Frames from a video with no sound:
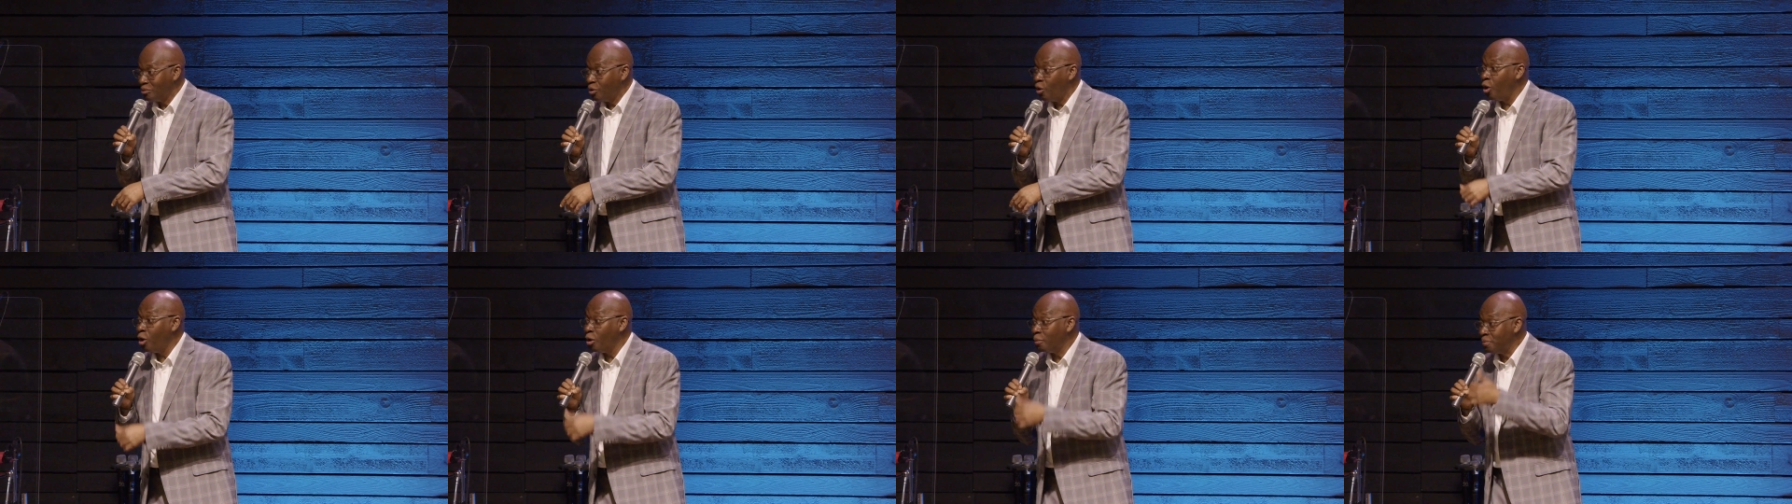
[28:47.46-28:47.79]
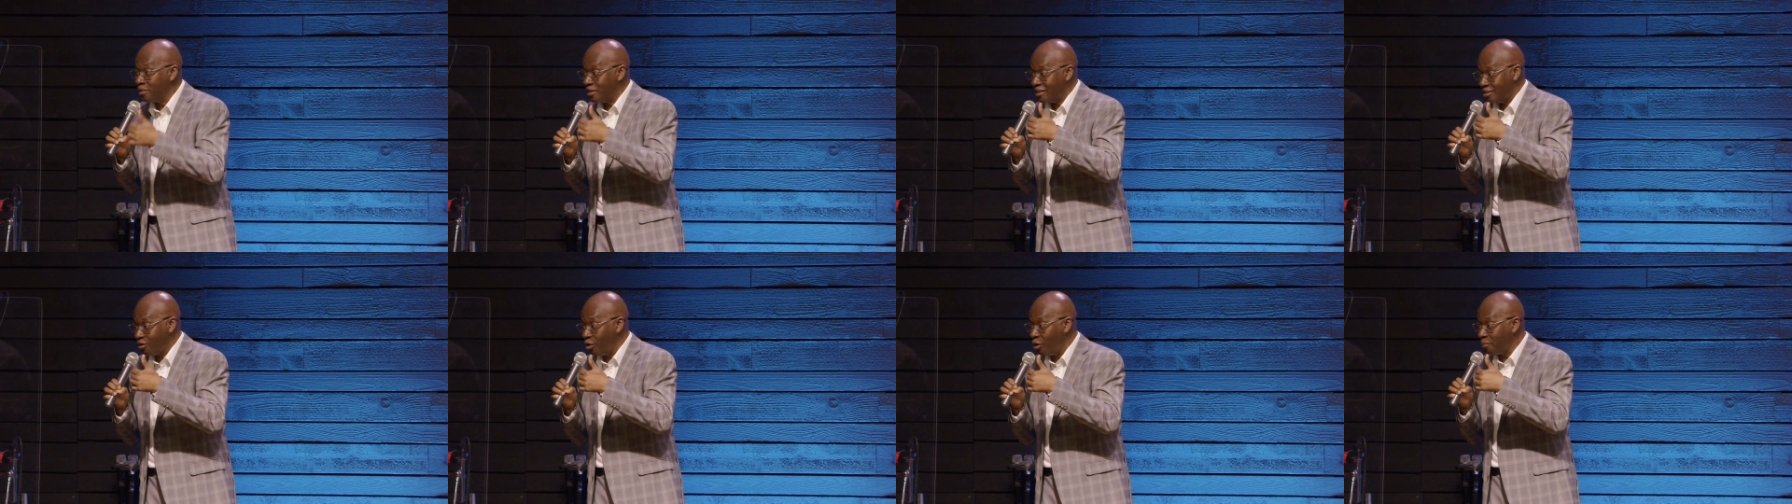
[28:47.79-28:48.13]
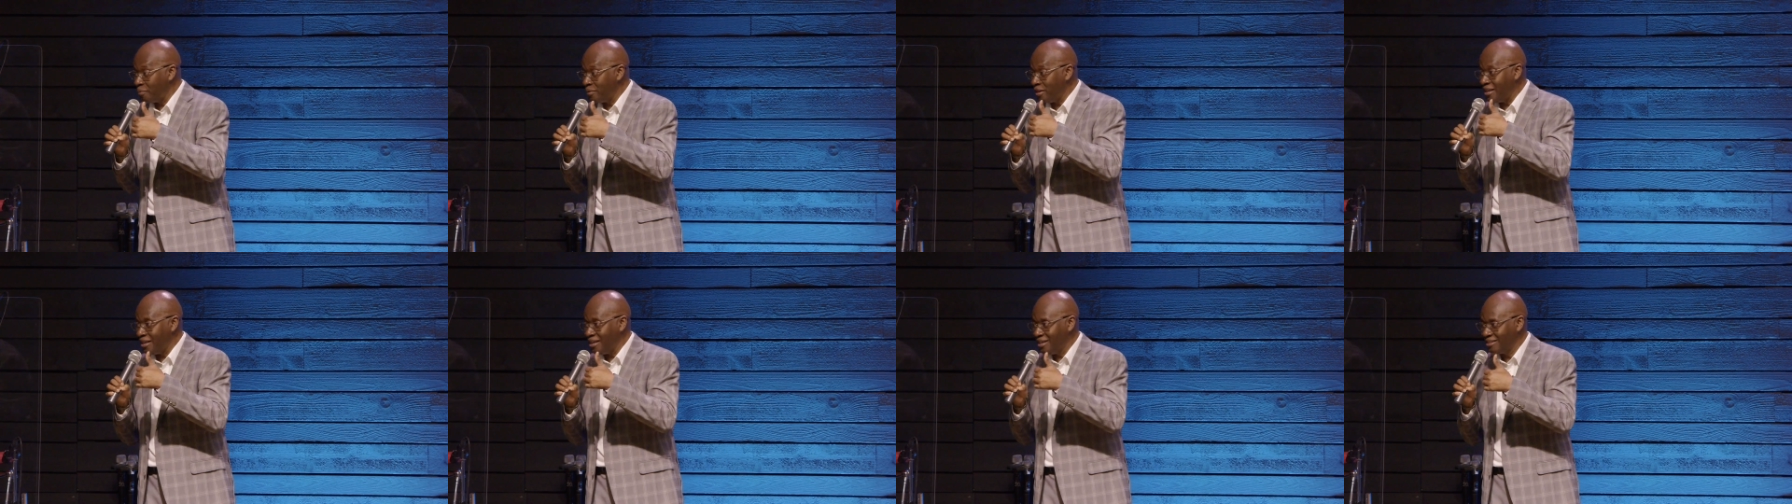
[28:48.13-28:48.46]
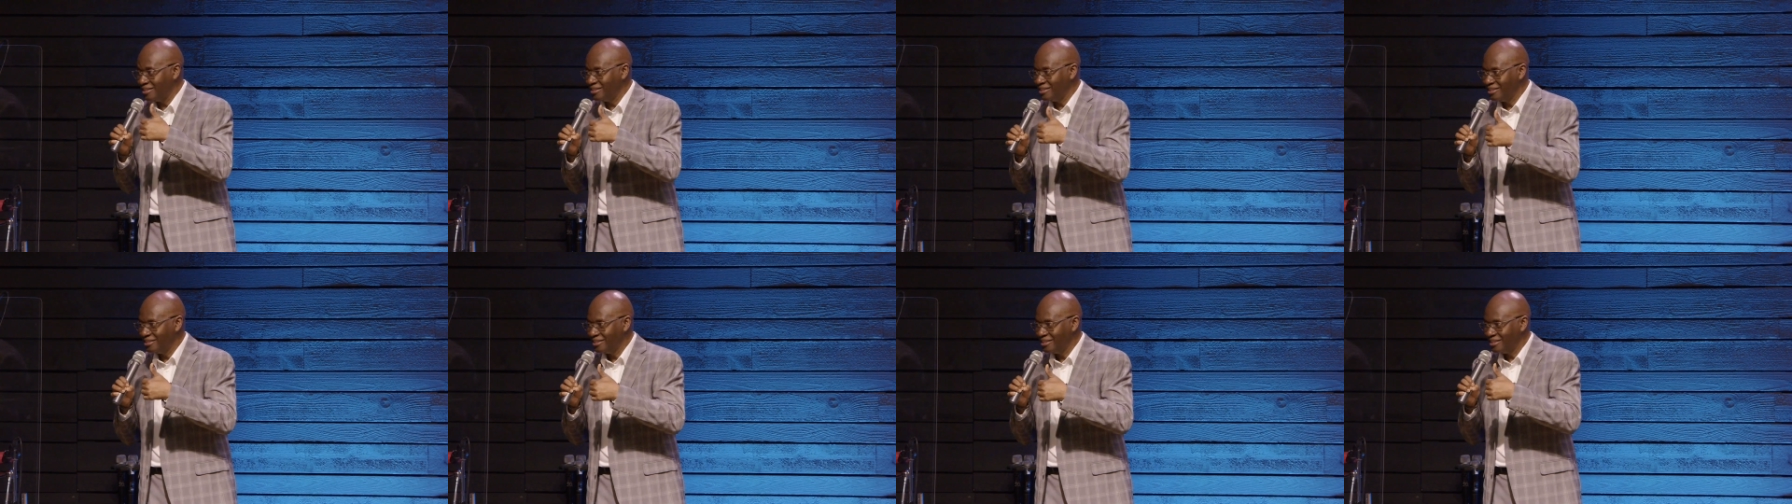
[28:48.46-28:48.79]
Obi, Obi.
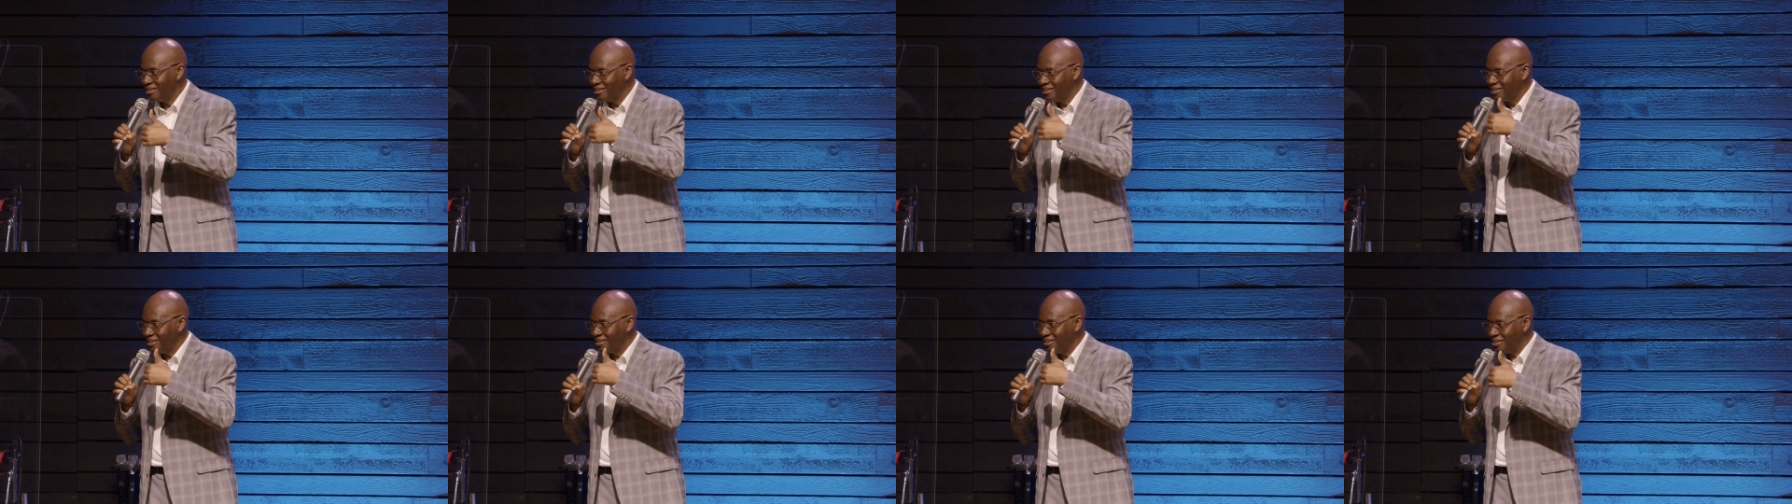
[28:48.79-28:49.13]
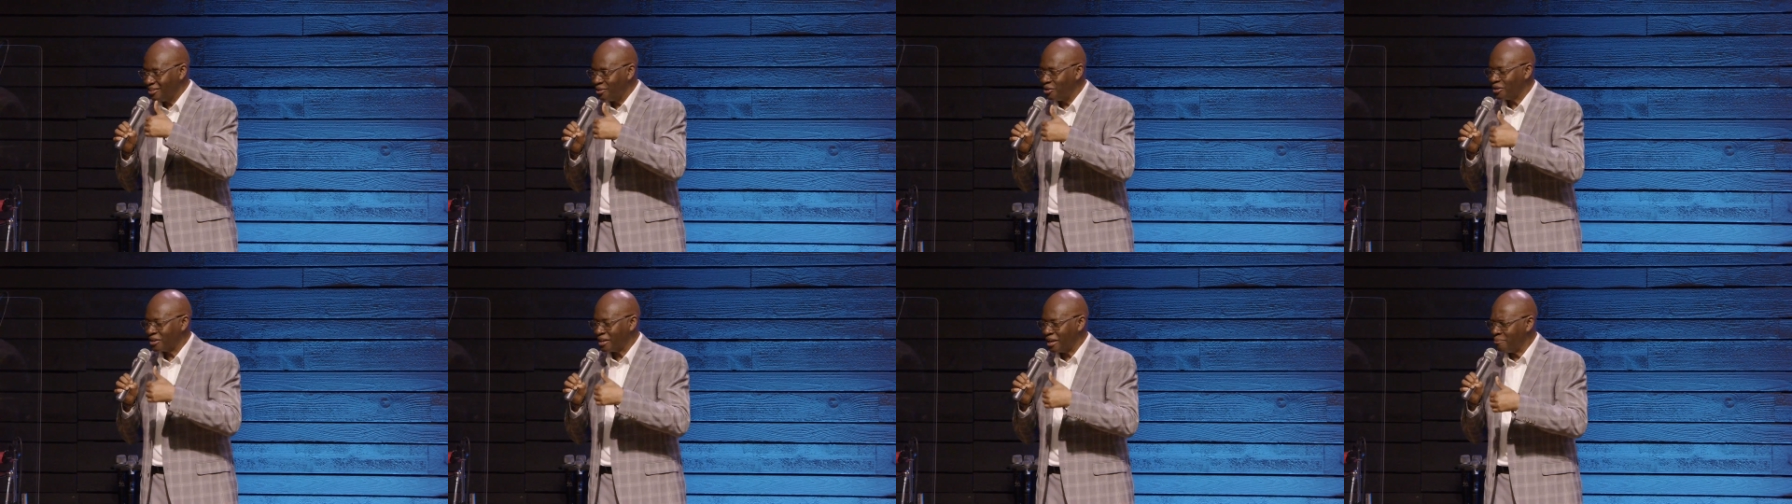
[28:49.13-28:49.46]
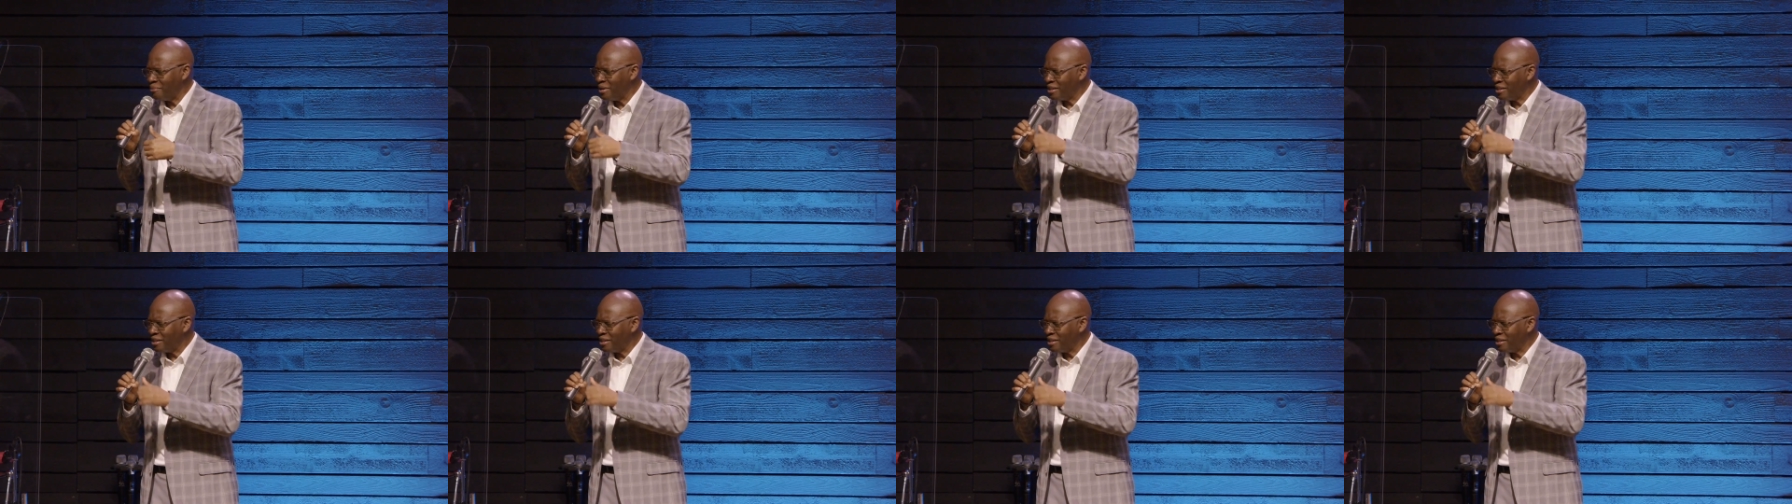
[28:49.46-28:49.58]
Okay.